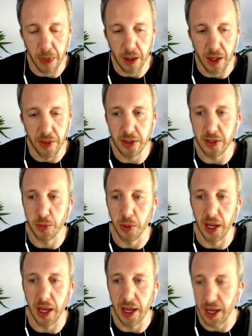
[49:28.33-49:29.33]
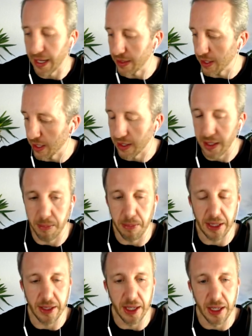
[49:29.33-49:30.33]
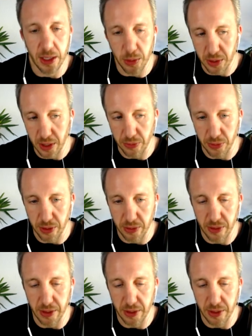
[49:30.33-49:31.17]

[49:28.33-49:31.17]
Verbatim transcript: and this is where I think it makes it a little different.